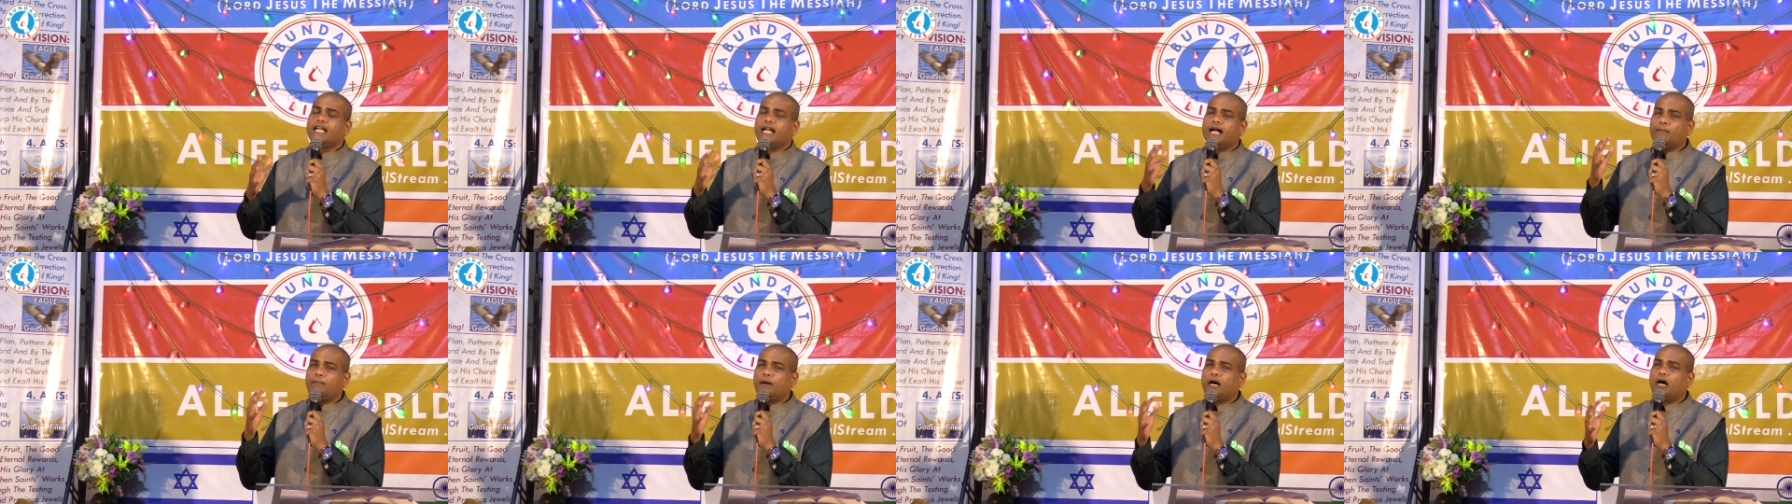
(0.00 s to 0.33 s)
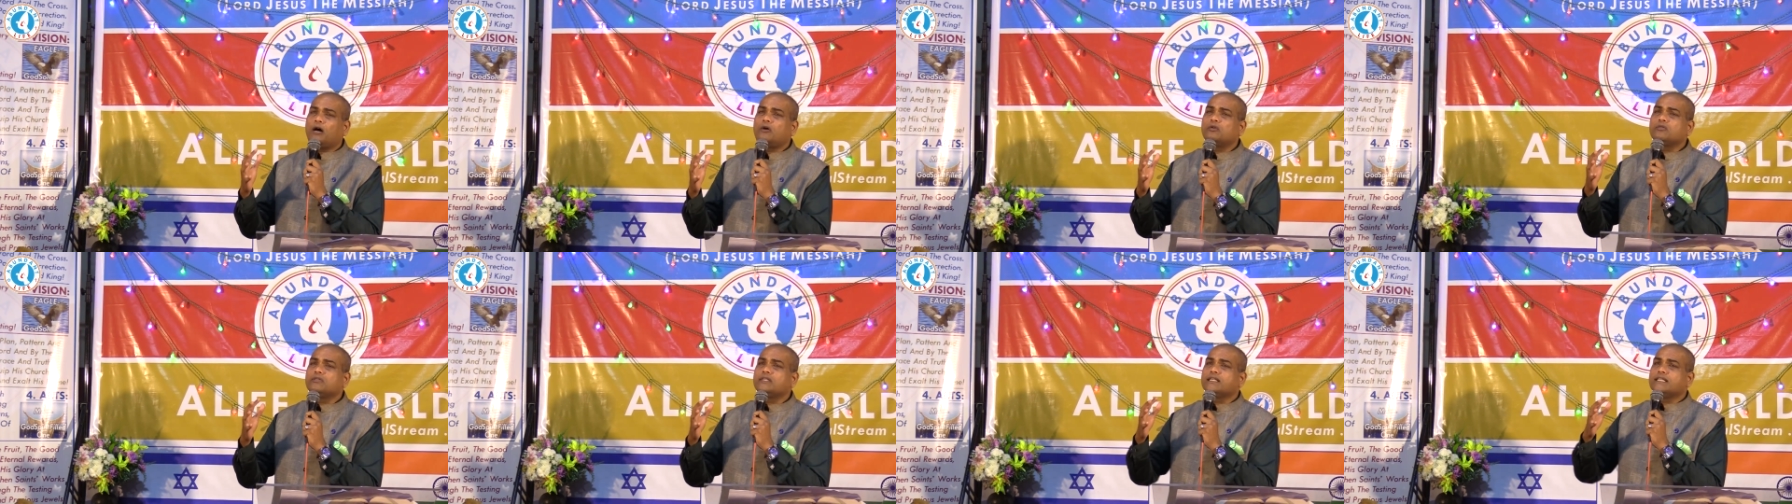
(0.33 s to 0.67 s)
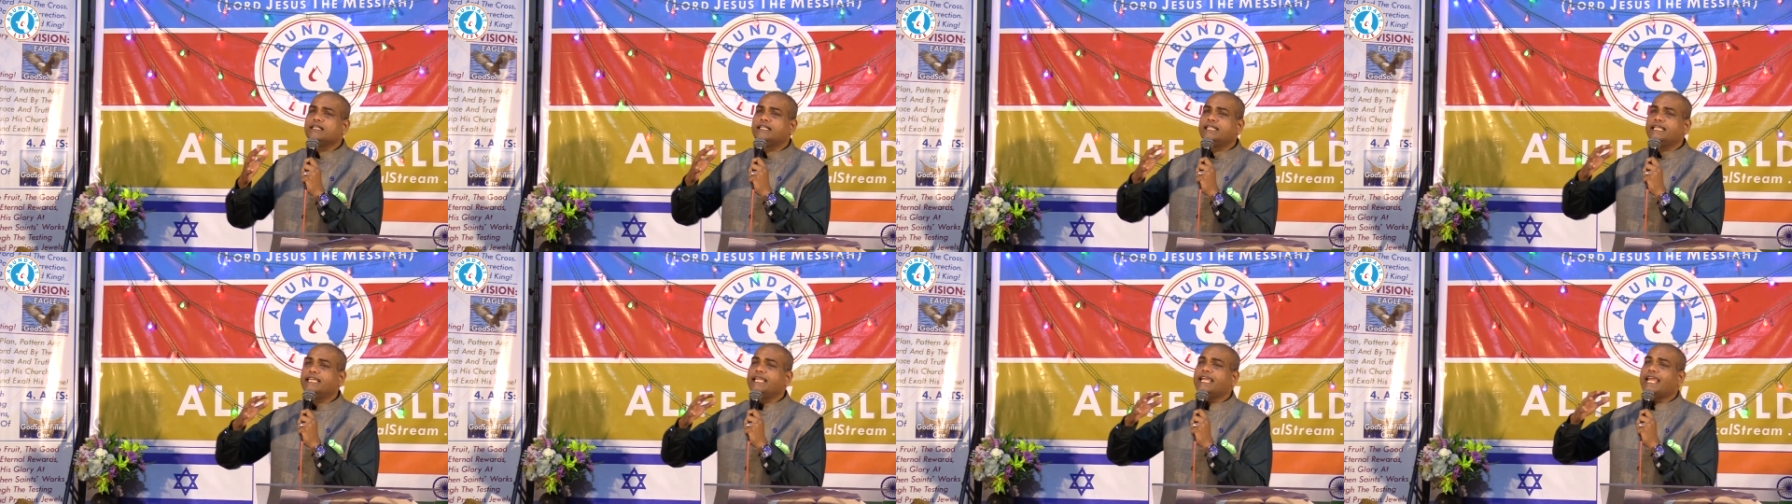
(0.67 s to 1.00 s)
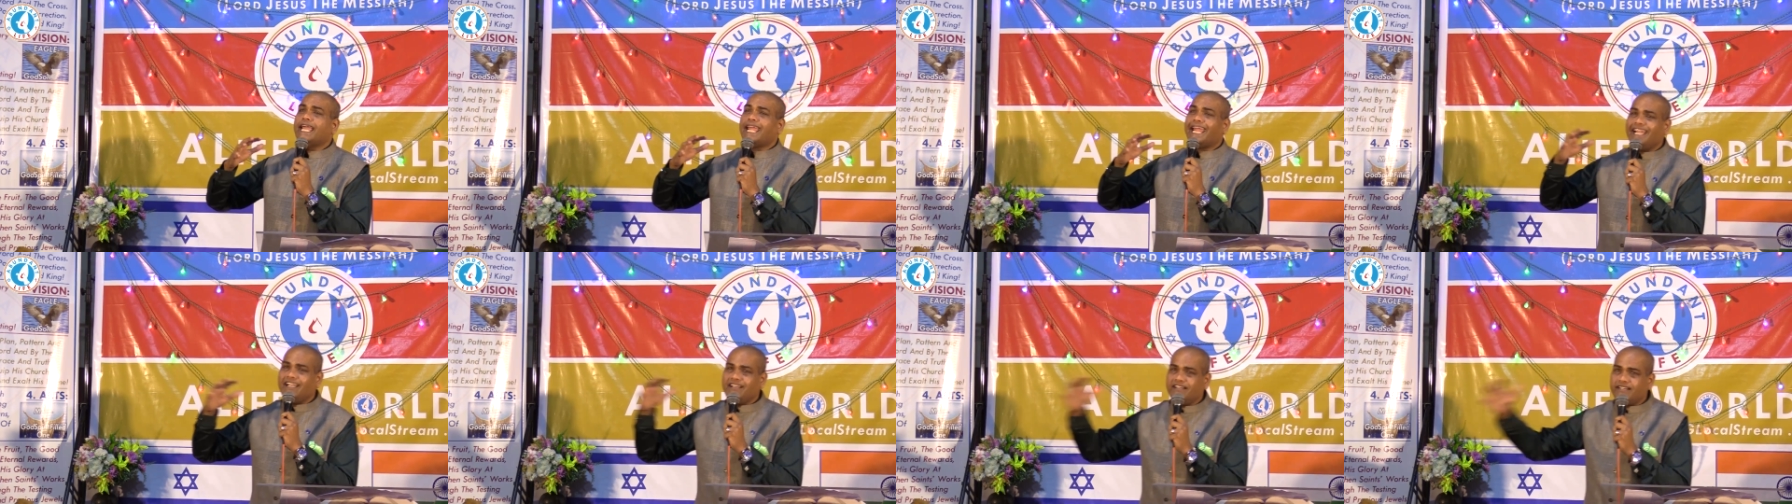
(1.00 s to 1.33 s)
about
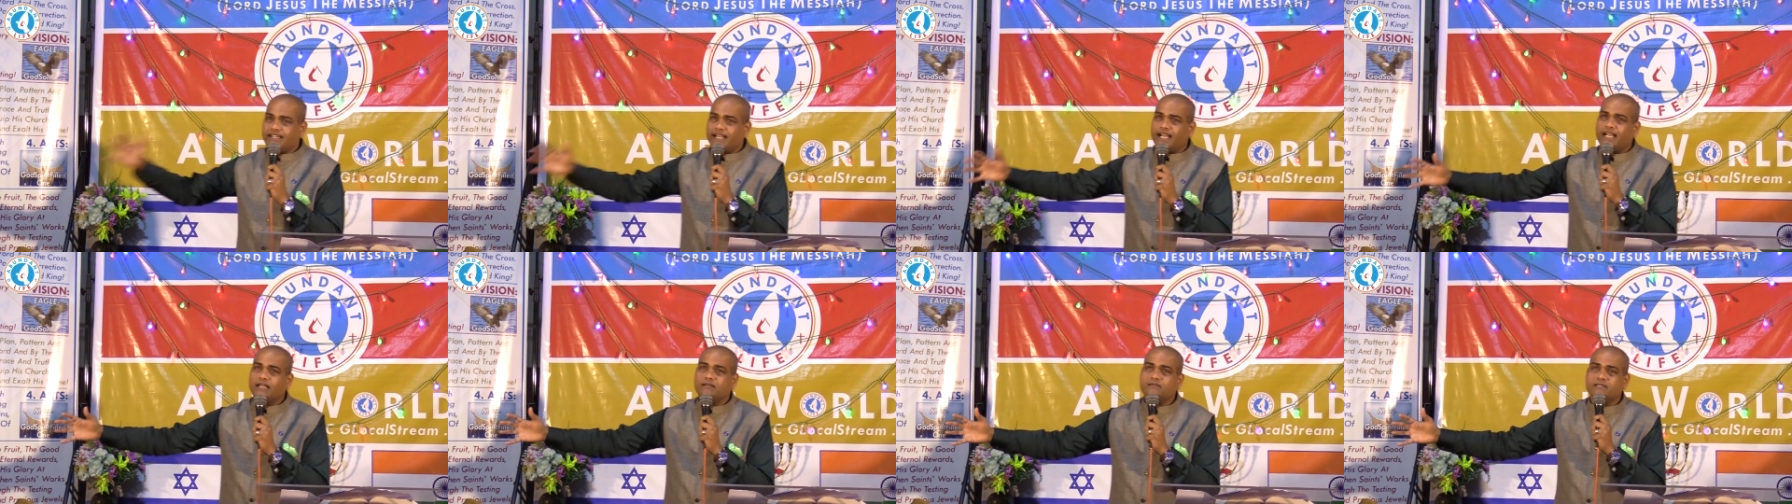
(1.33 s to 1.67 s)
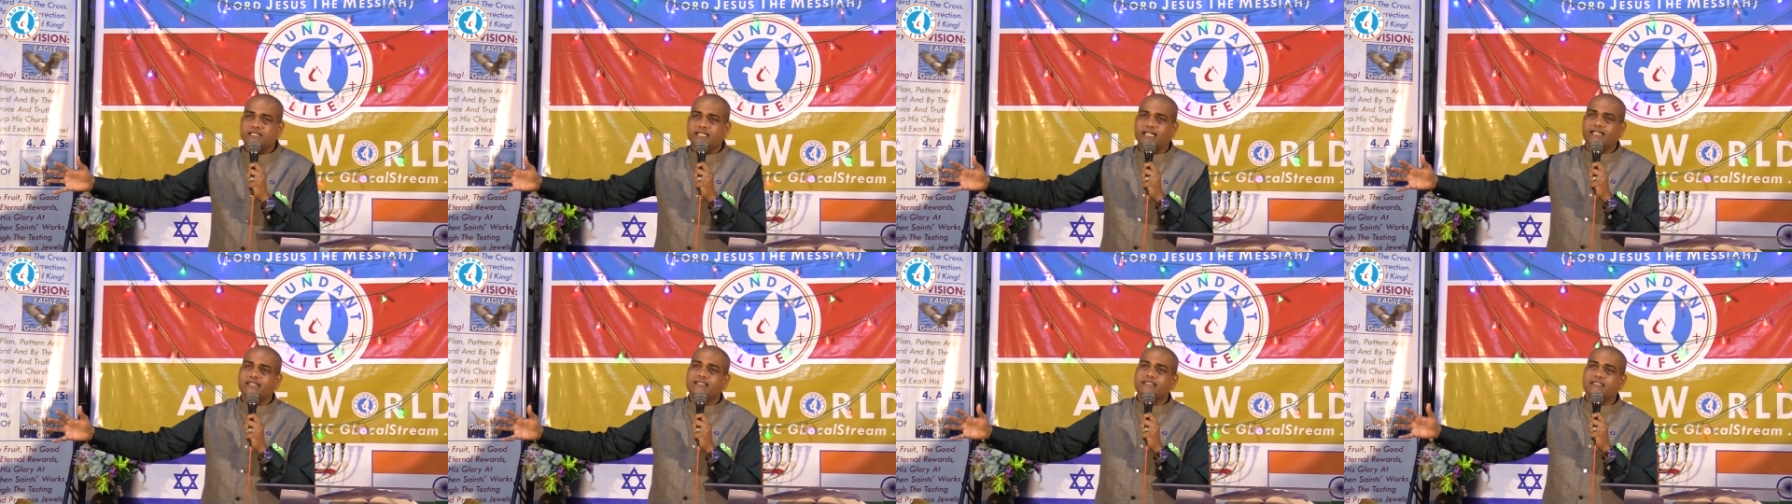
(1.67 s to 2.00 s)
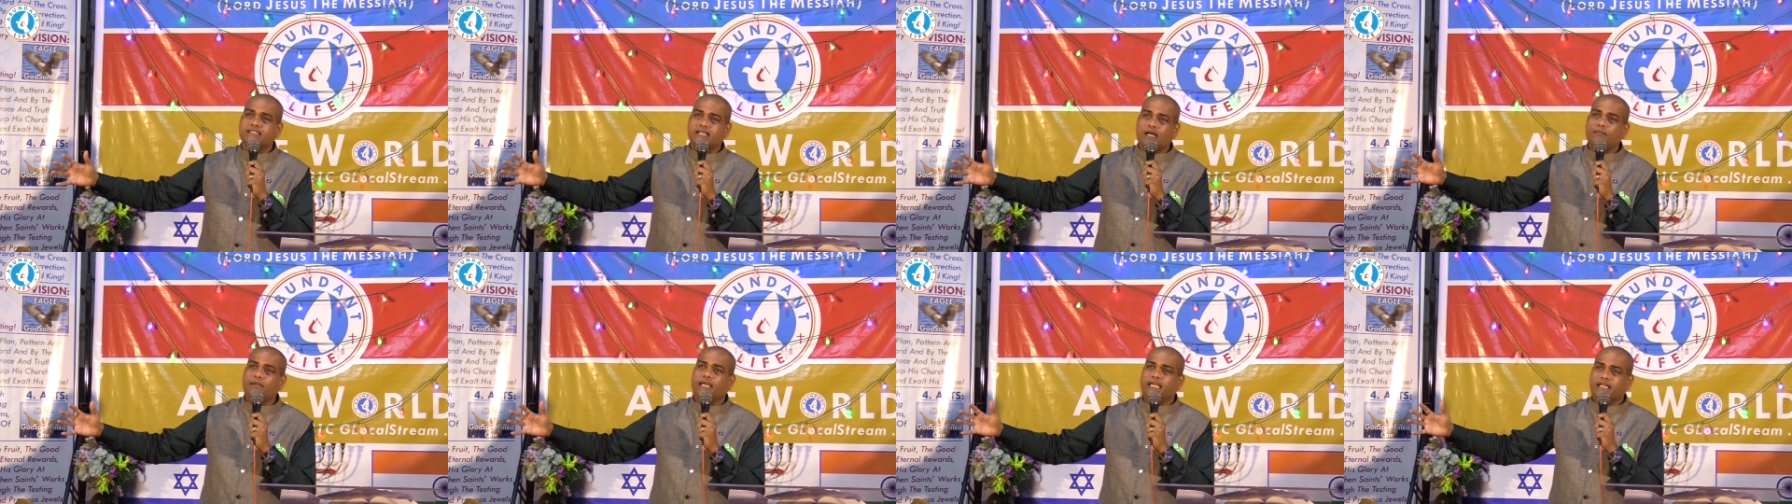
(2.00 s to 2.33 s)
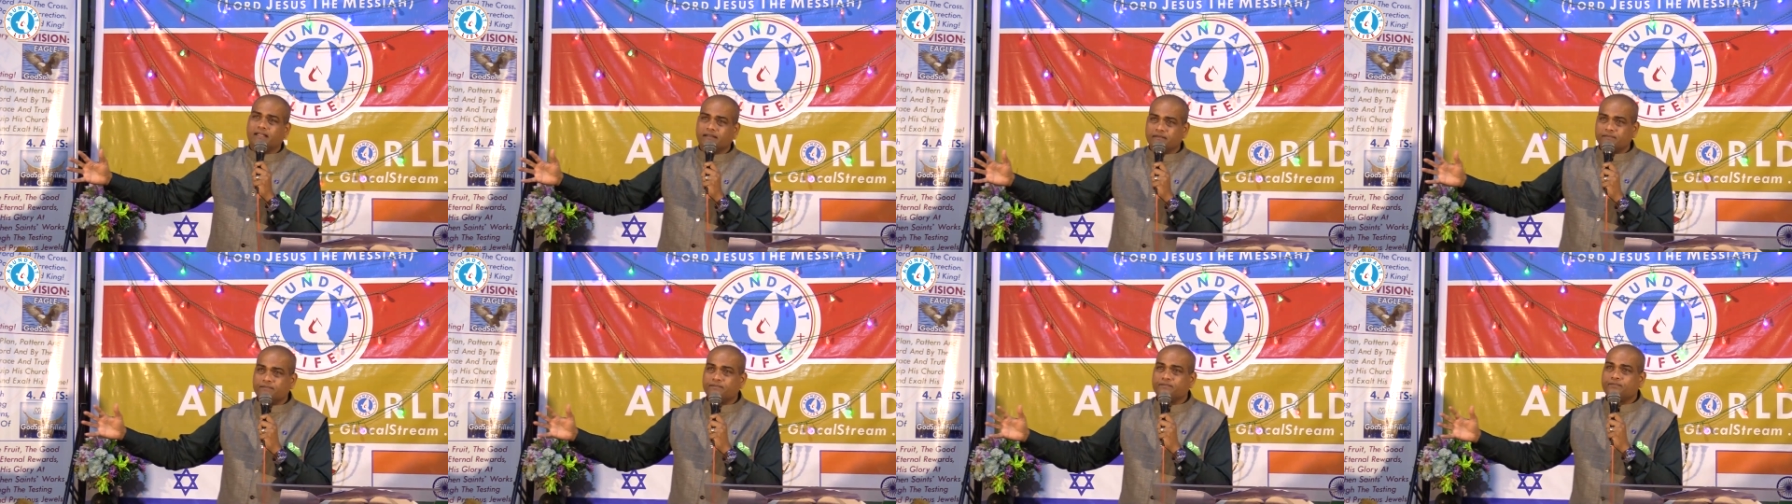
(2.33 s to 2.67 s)
the end times that is
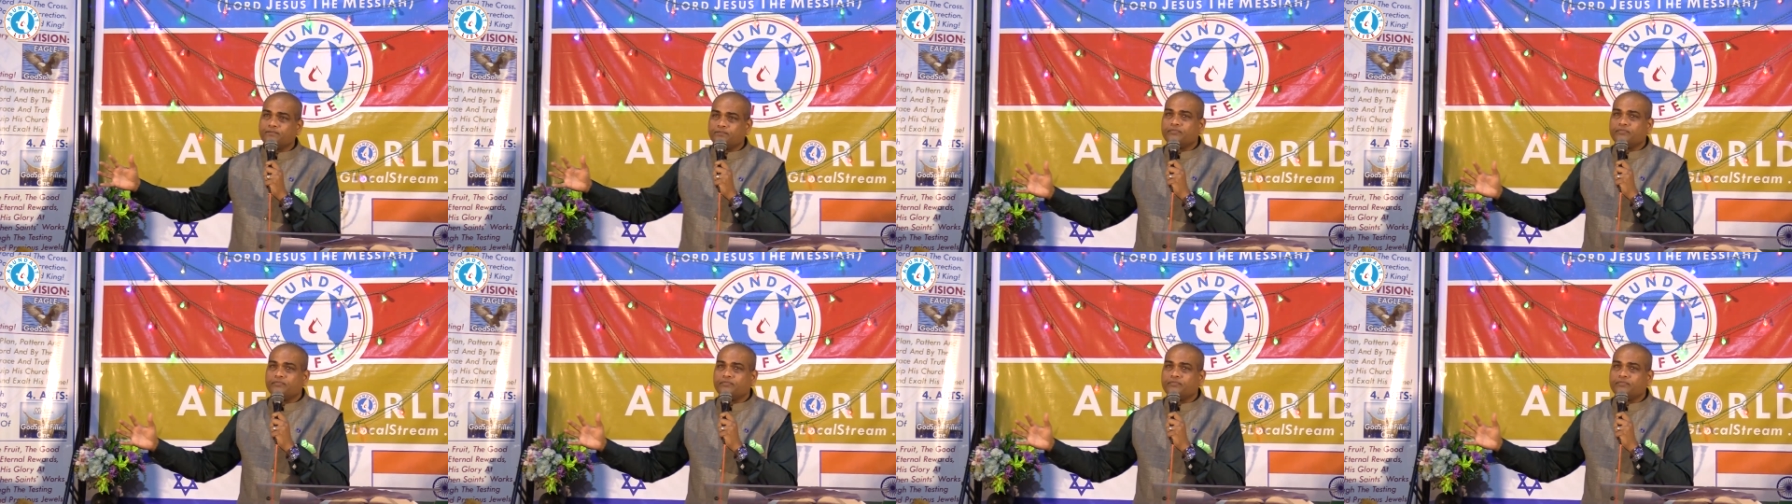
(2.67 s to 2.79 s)
coming.